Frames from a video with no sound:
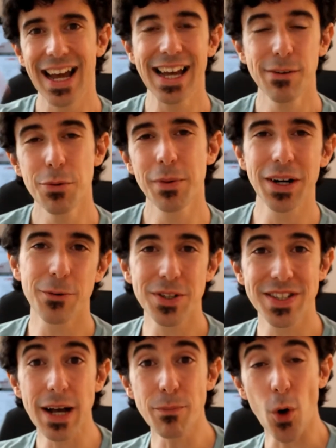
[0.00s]
Hey everybody,
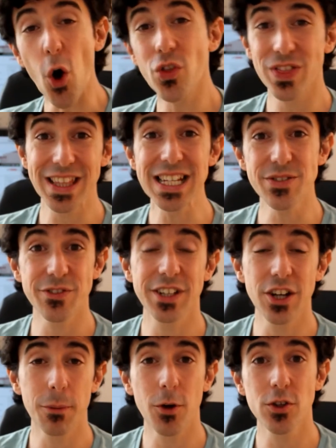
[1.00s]
what's up? On this
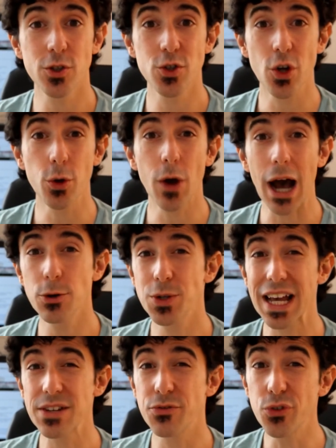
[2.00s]
video, I'm going to show you how
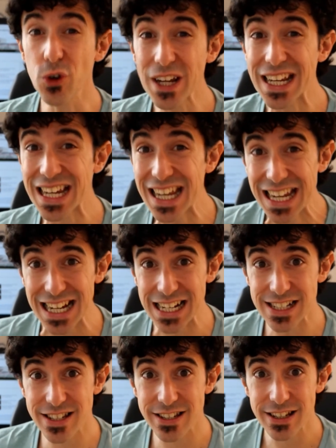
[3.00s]
to get free
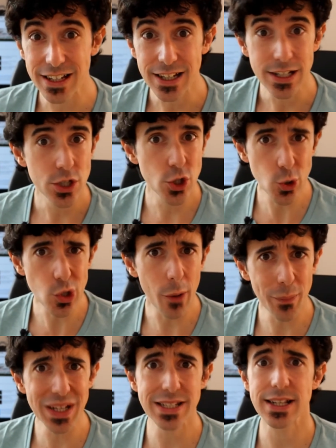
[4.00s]
leads to your
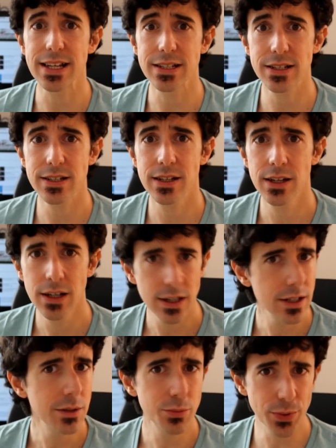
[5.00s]
business.
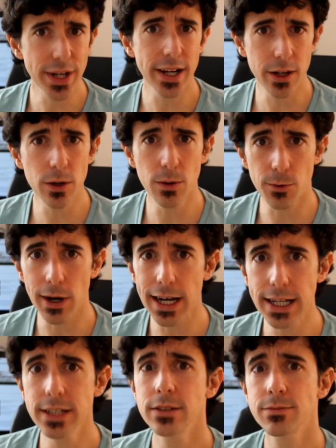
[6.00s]
Pretty cool,
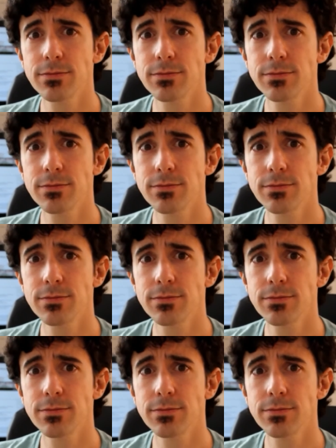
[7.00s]
right?